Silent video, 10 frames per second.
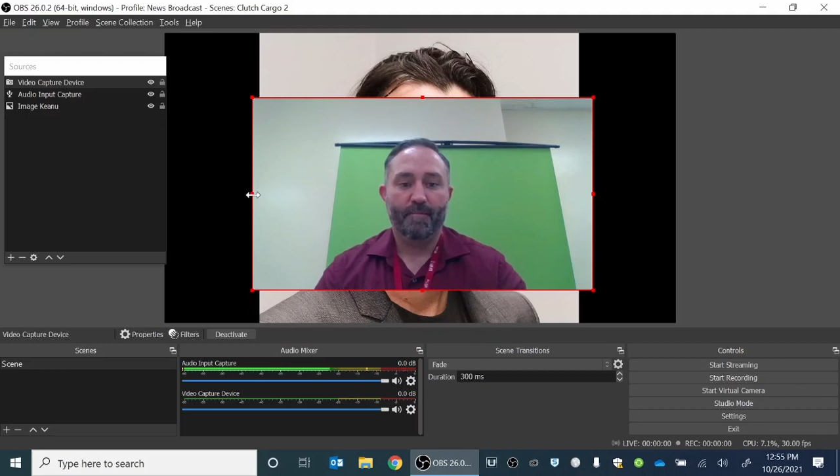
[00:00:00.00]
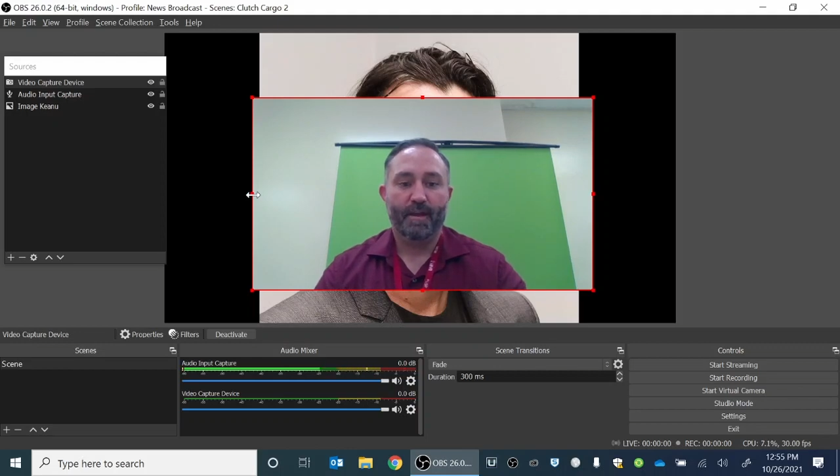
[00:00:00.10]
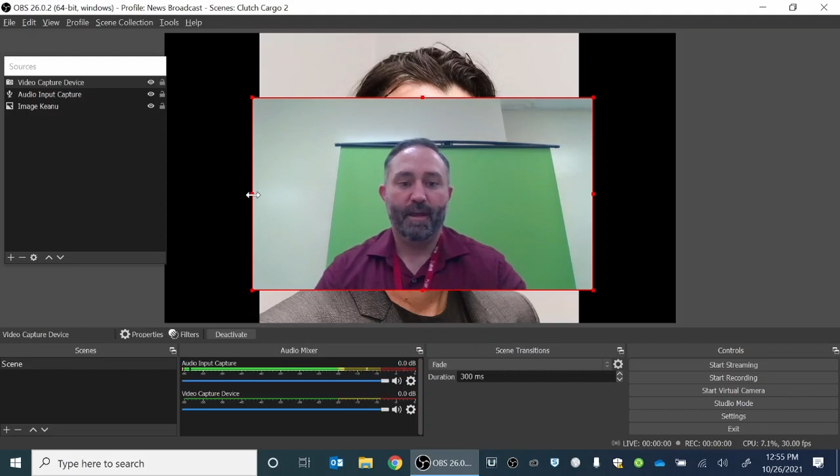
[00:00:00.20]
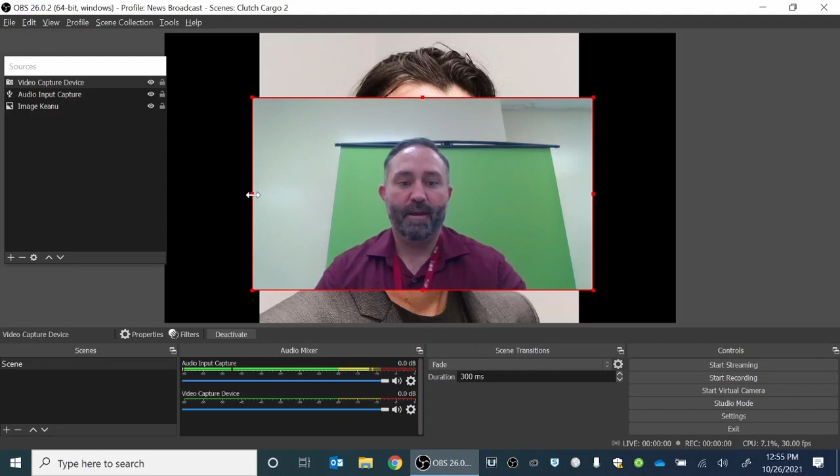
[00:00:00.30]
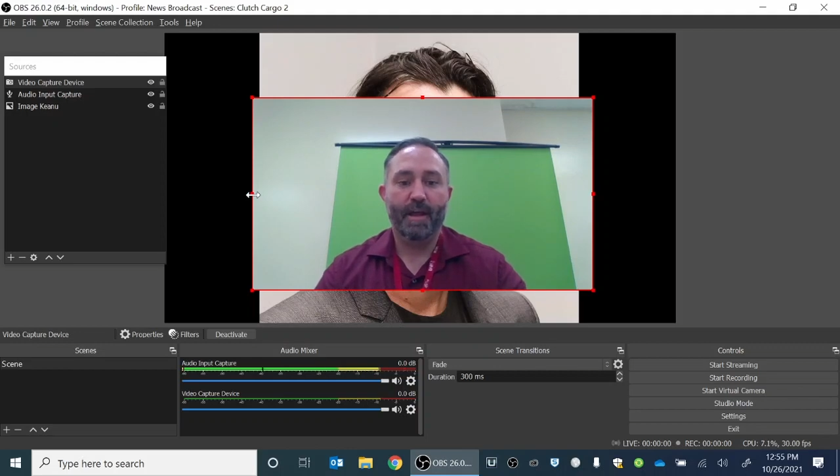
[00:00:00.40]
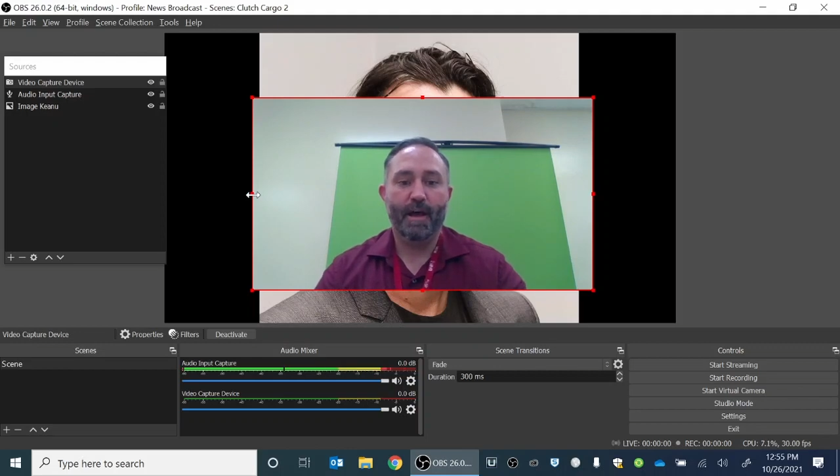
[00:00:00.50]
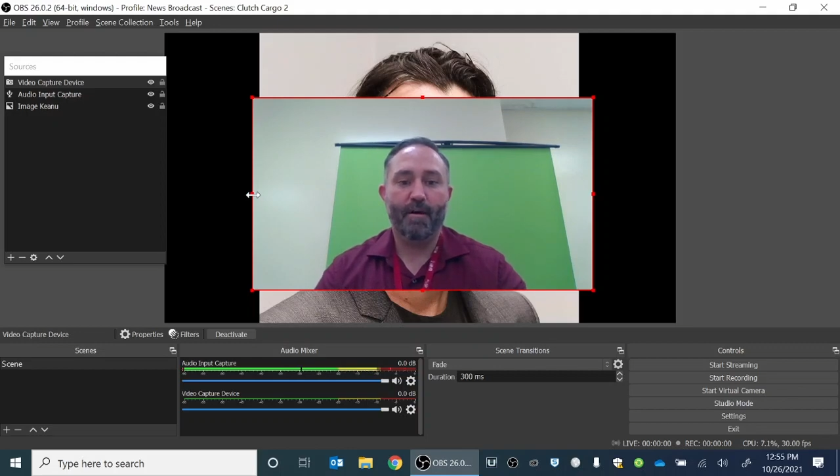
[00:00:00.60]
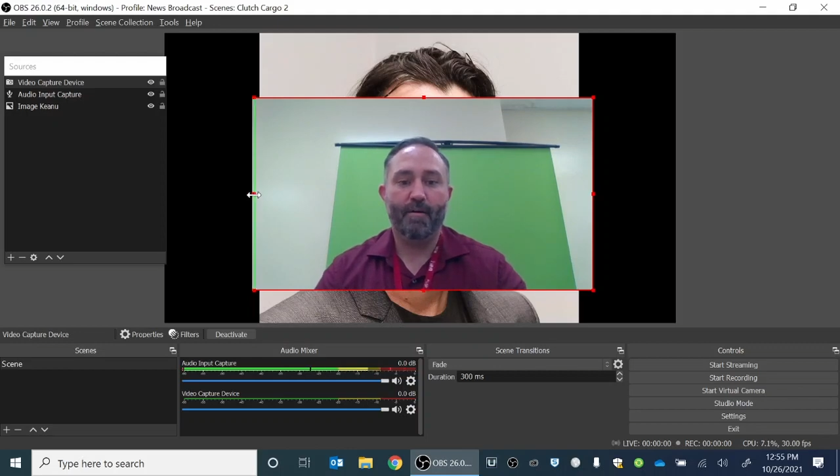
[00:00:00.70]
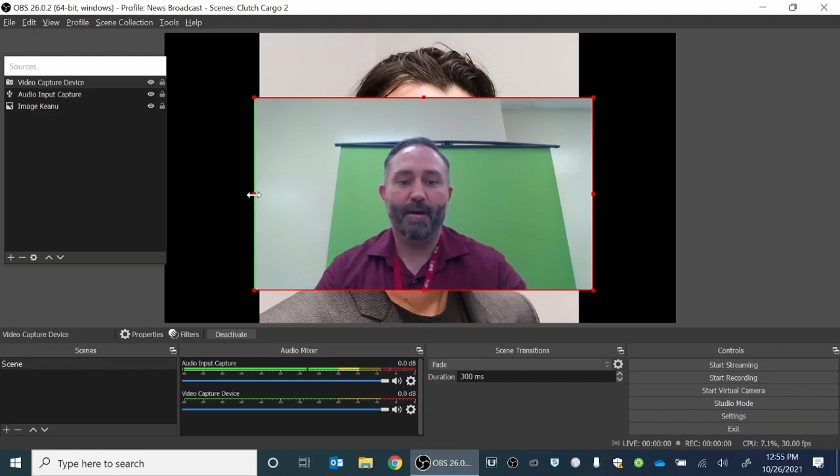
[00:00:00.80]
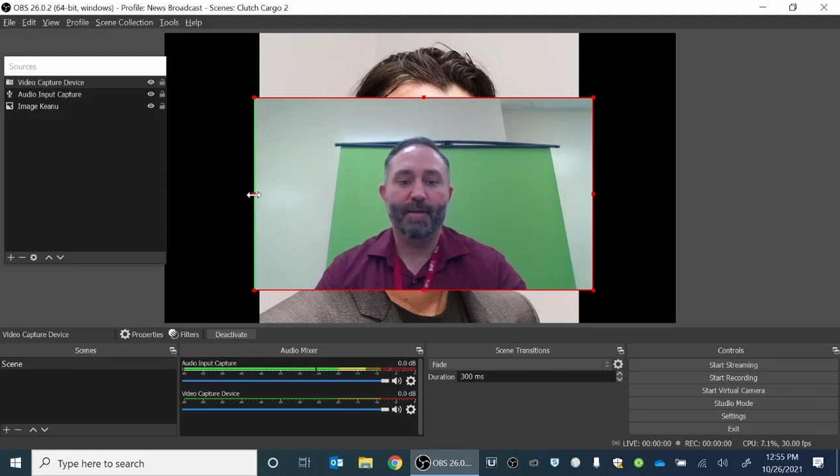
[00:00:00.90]
and
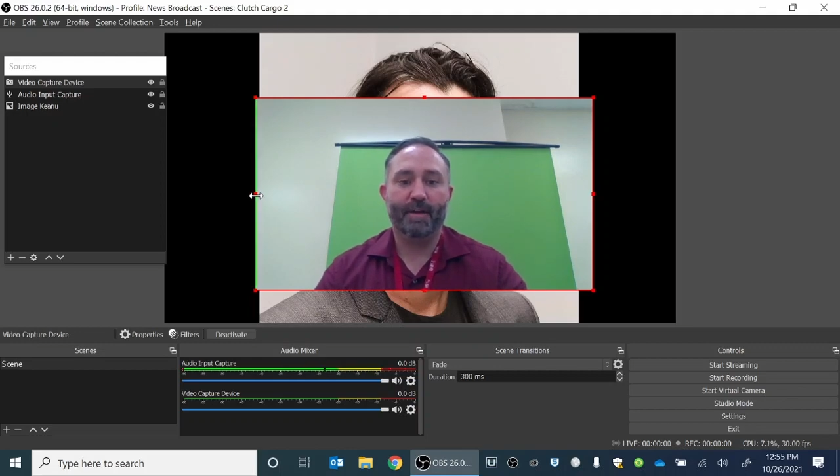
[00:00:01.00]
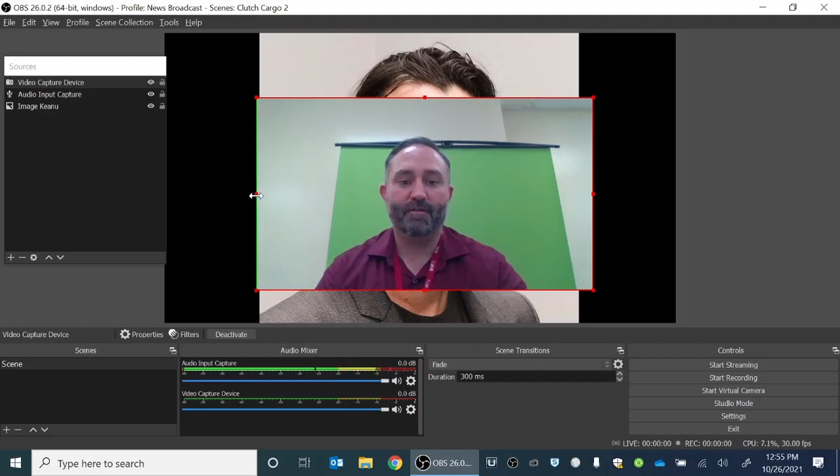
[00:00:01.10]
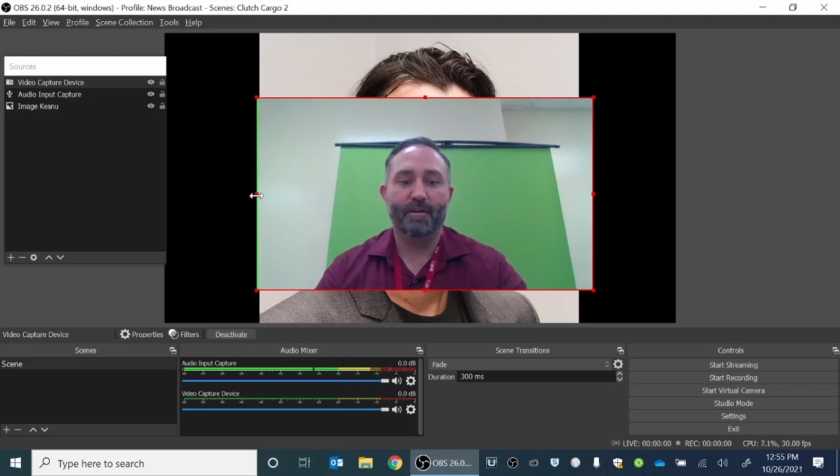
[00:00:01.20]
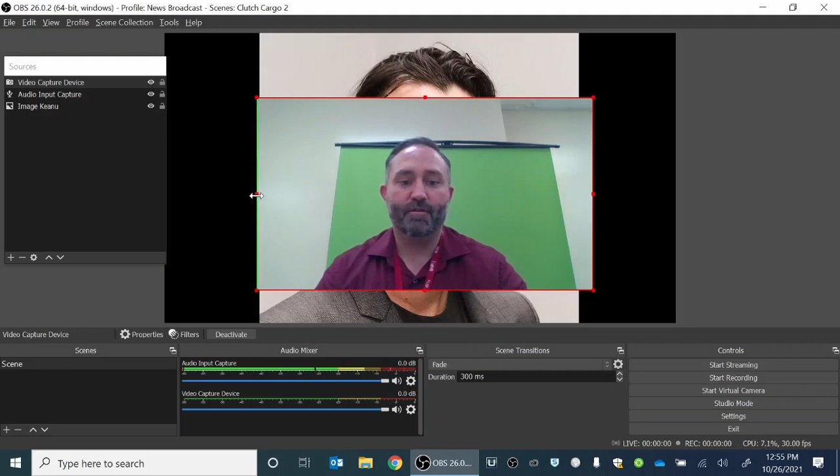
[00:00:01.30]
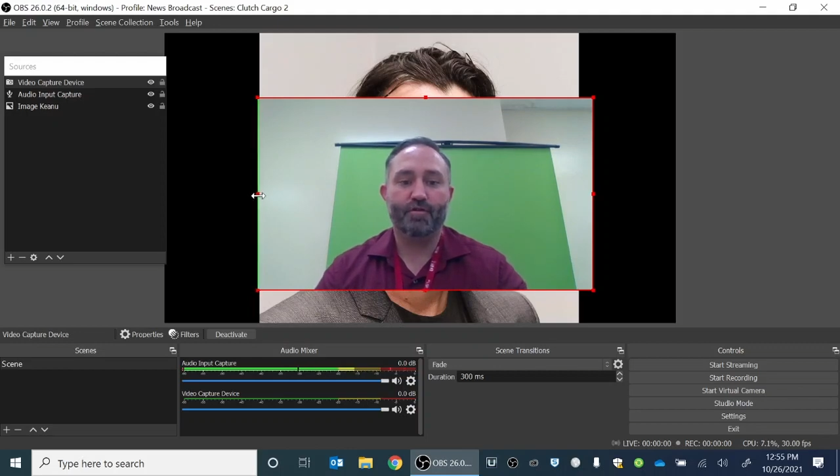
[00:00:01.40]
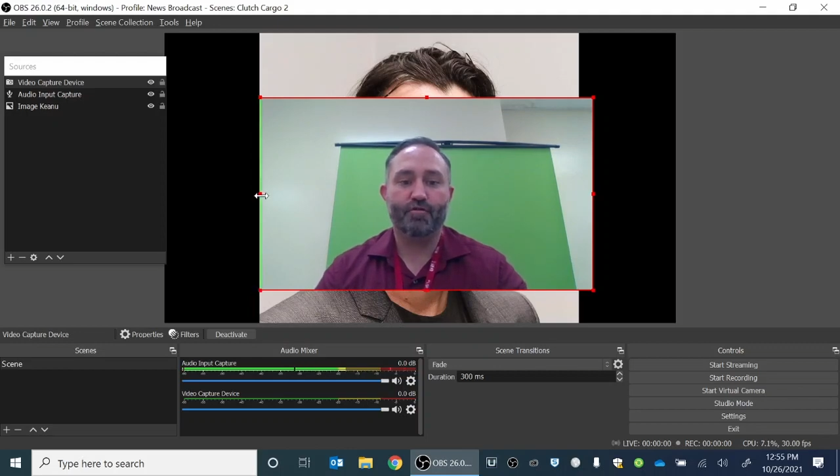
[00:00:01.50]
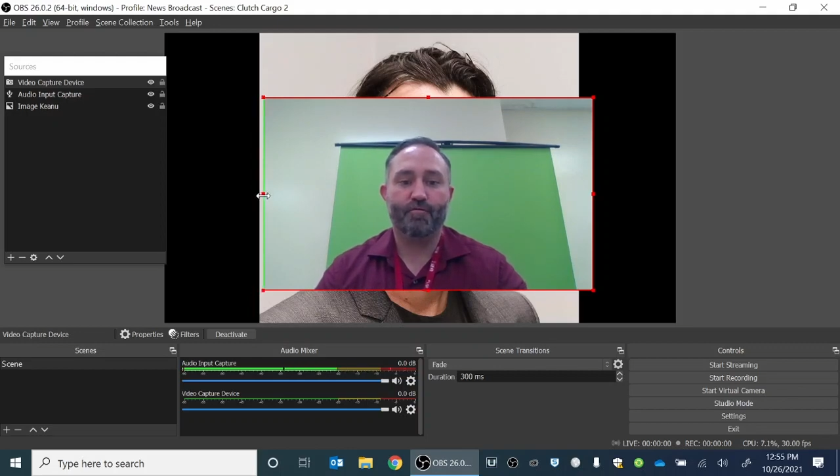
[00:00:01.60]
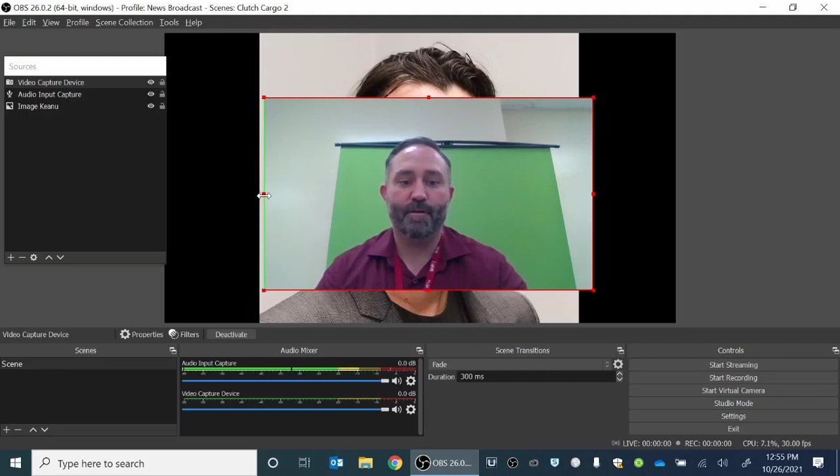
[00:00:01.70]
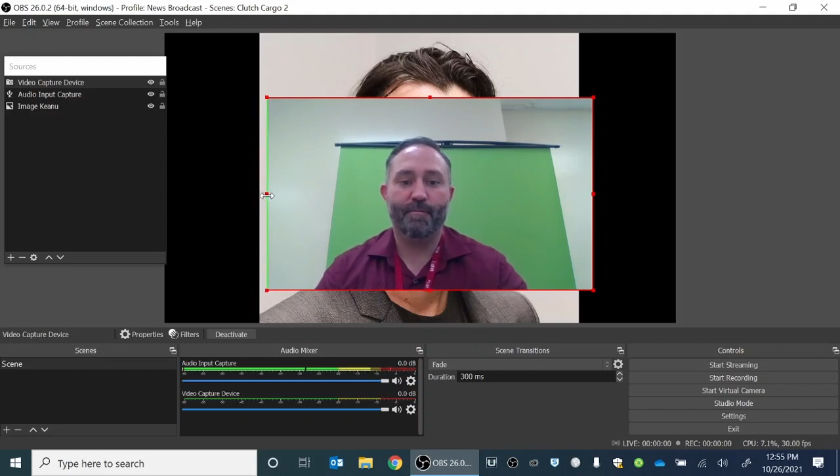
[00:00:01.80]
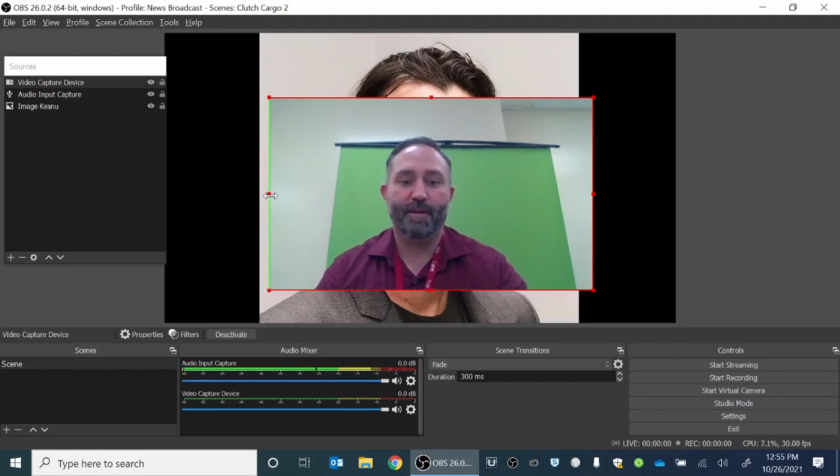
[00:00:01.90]
now I'm actually
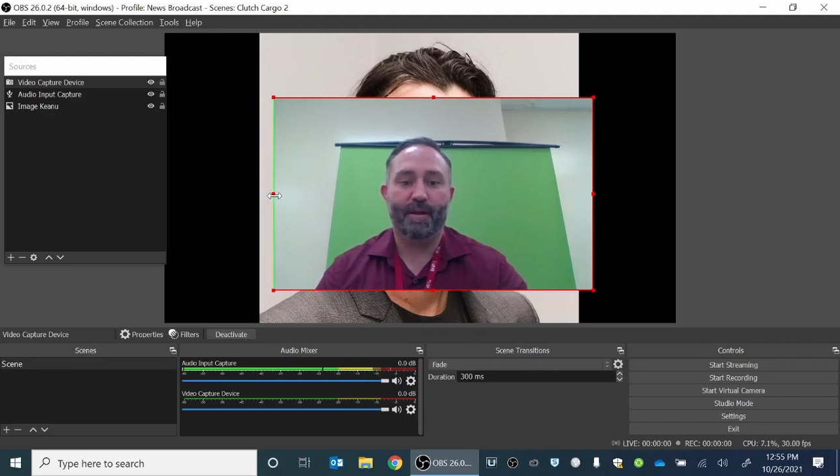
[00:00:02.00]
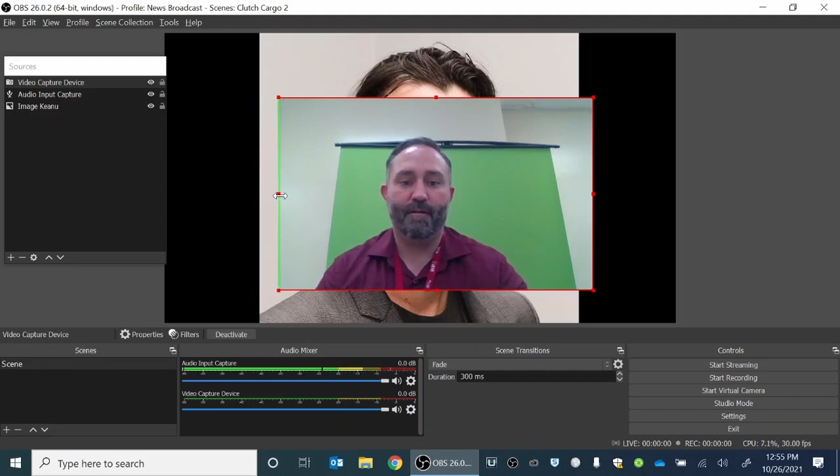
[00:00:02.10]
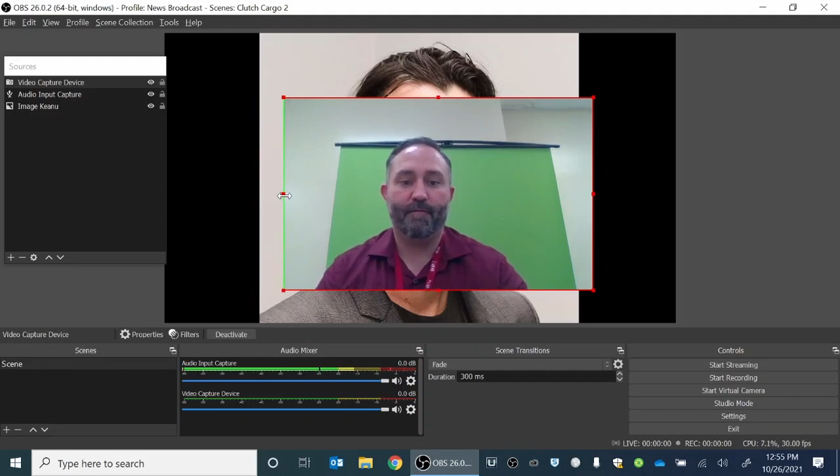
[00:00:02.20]
trimming